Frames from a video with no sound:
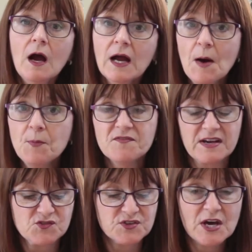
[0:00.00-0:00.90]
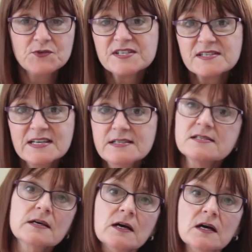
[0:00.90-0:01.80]
Couple of extra
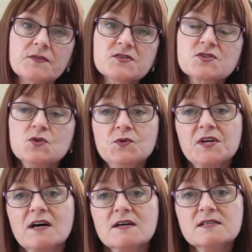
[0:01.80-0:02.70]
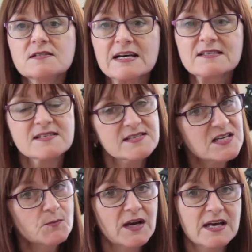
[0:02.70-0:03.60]
notices. The school nurse, as I
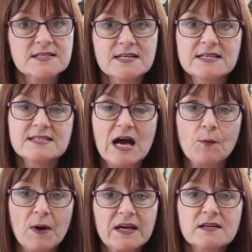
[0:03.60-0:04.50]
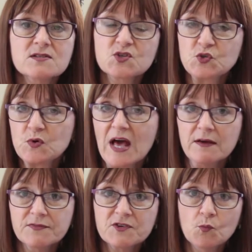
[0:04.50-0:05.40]
said in my letter, is now back in school
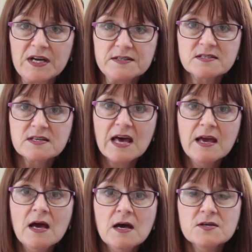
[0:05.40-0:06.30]
every Wednesday.